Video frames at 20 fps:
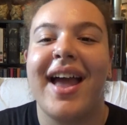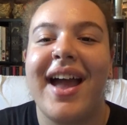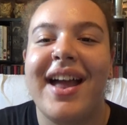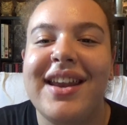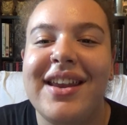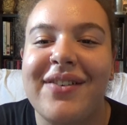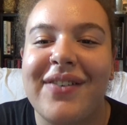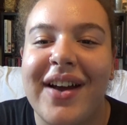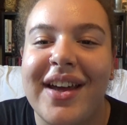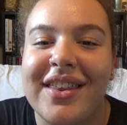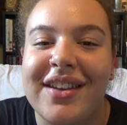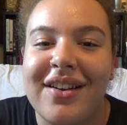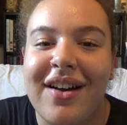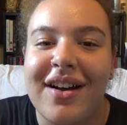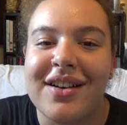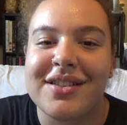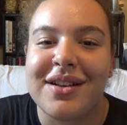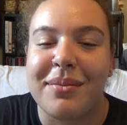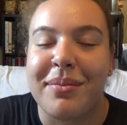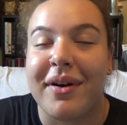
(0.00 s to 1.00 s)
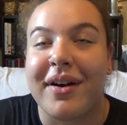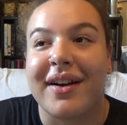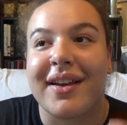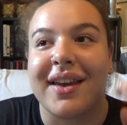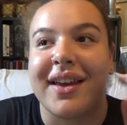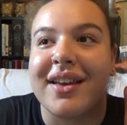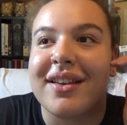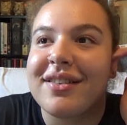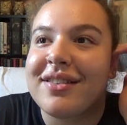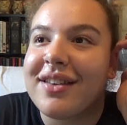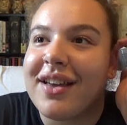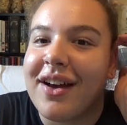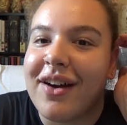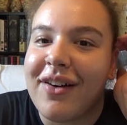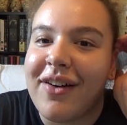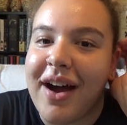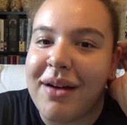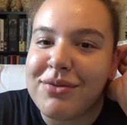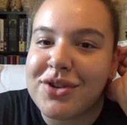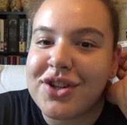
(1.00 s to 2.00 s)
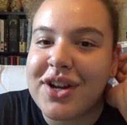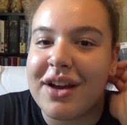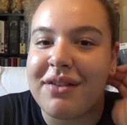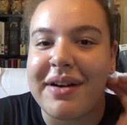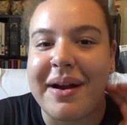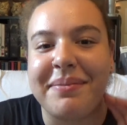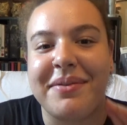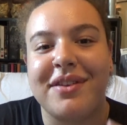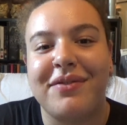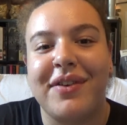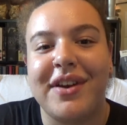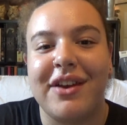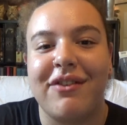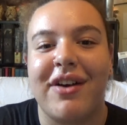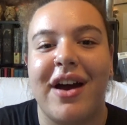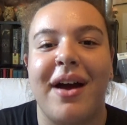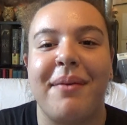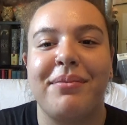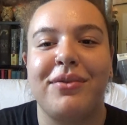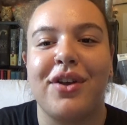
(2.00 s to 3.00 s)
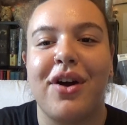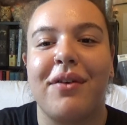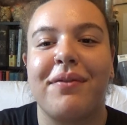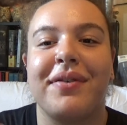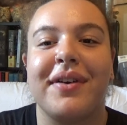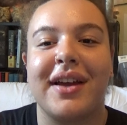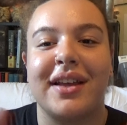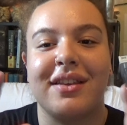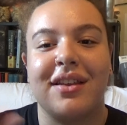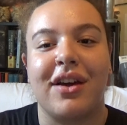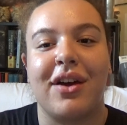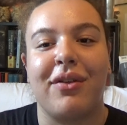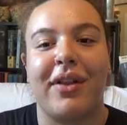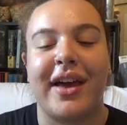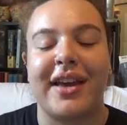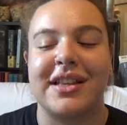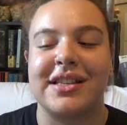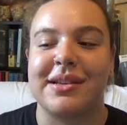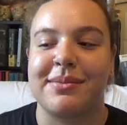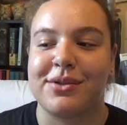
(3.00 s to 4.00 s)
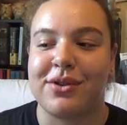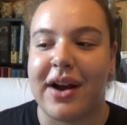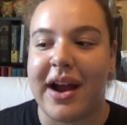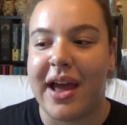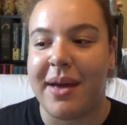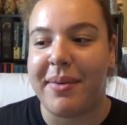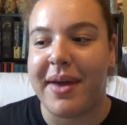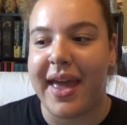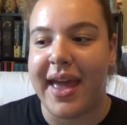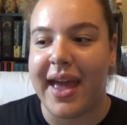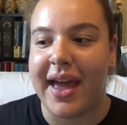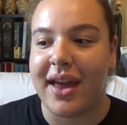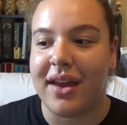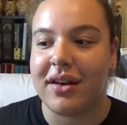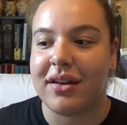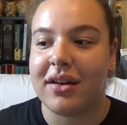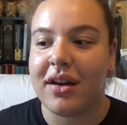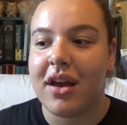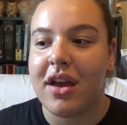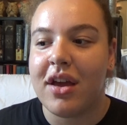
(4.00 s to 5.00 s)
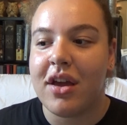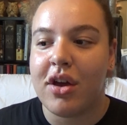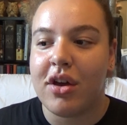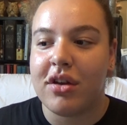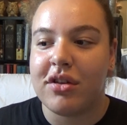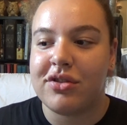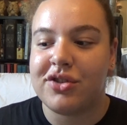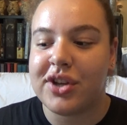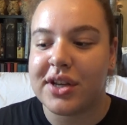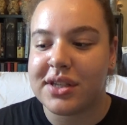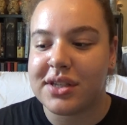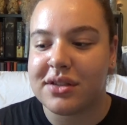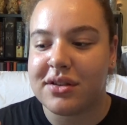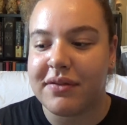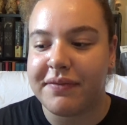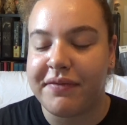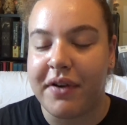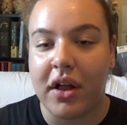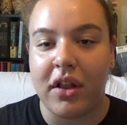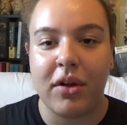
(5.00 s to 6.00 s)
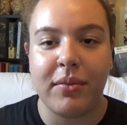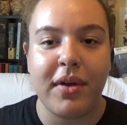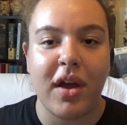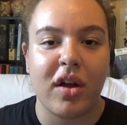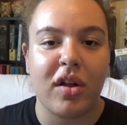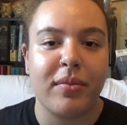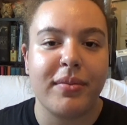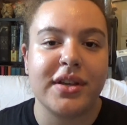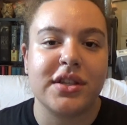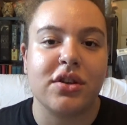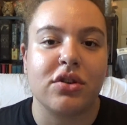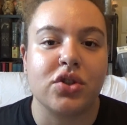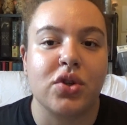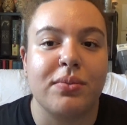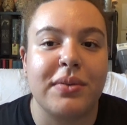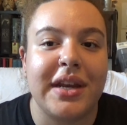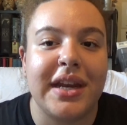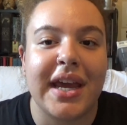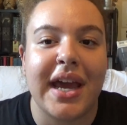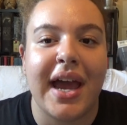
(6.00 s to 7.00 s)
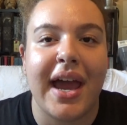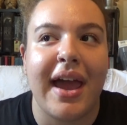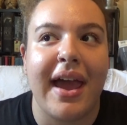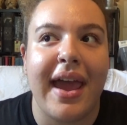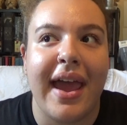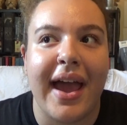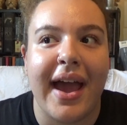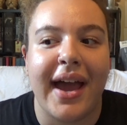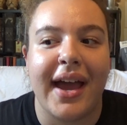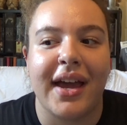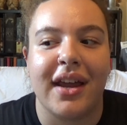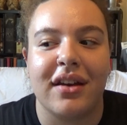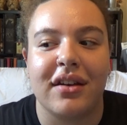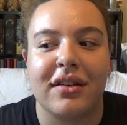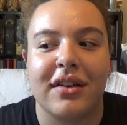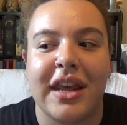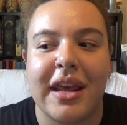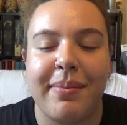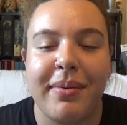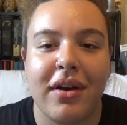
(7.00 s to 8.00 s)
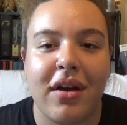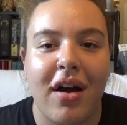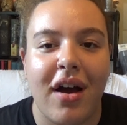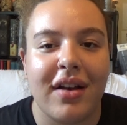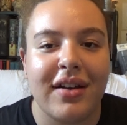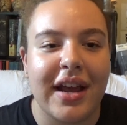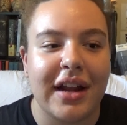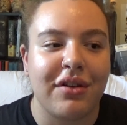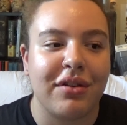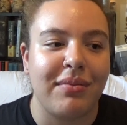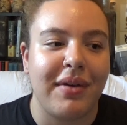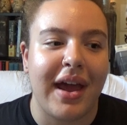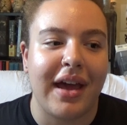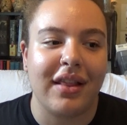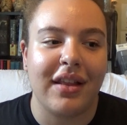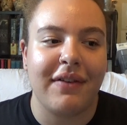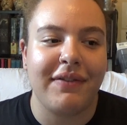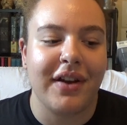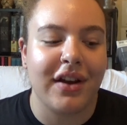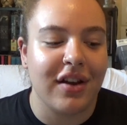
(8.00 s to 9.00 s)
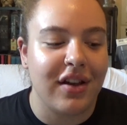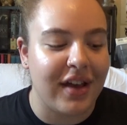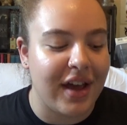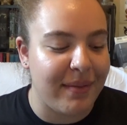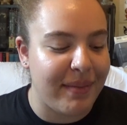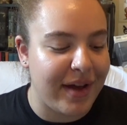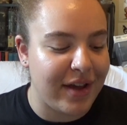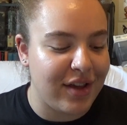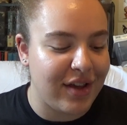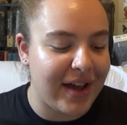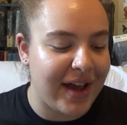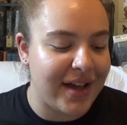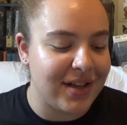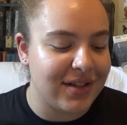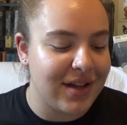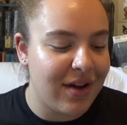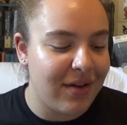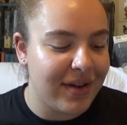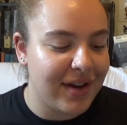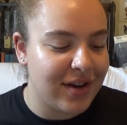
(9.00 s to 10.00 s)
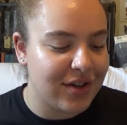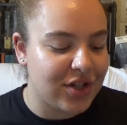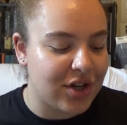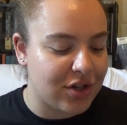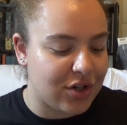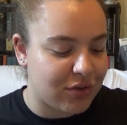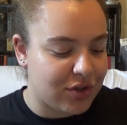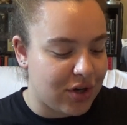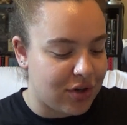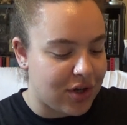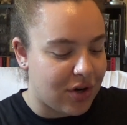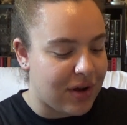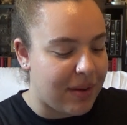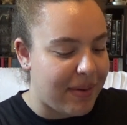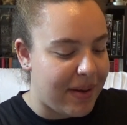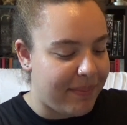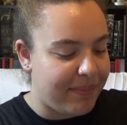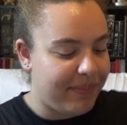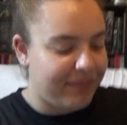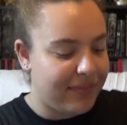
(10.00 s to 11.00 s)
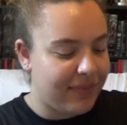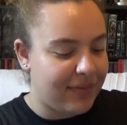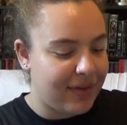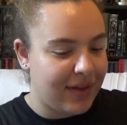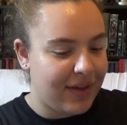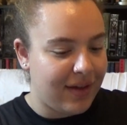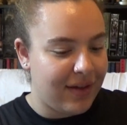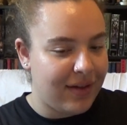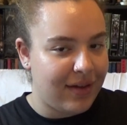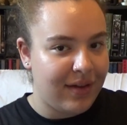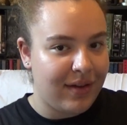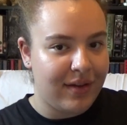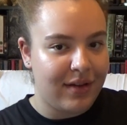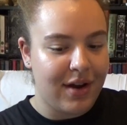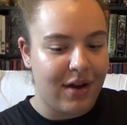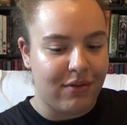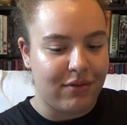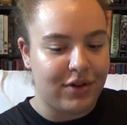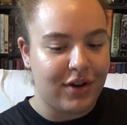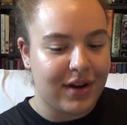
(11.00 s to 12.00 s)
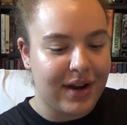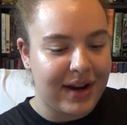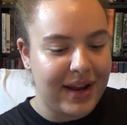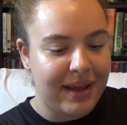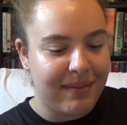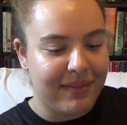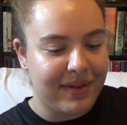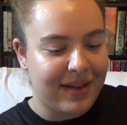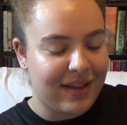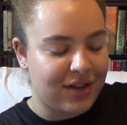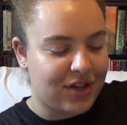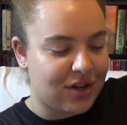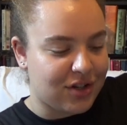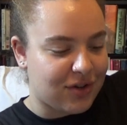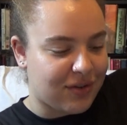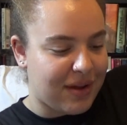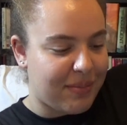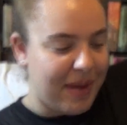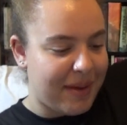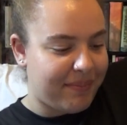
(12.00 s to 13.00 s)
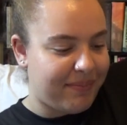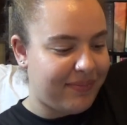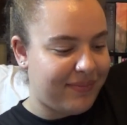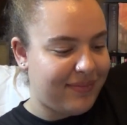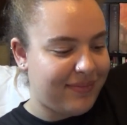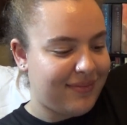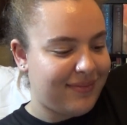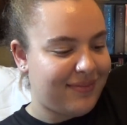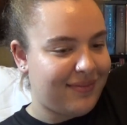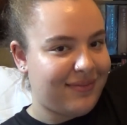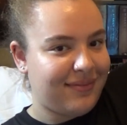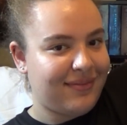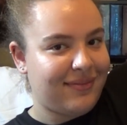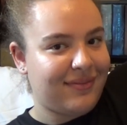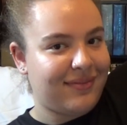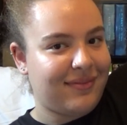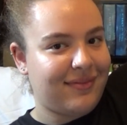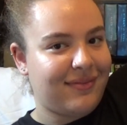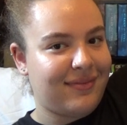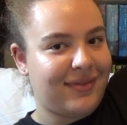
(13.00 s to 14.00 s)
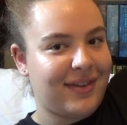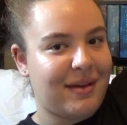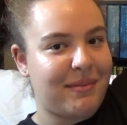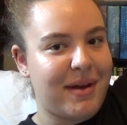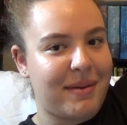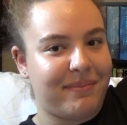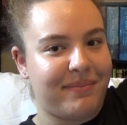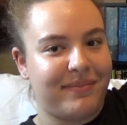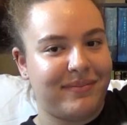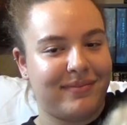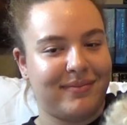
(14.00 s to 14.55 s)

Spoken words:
Anyway, the dogs are barking, so I'm just gonna wrap this video up. Don't forget to like and subscribe, and just follow me on all my social media and keep in contact with me. I love hearing about you guys. Oh, here's Jojo. Jojo, come on. No, you're gonna hit Jojo. Come on. Come on.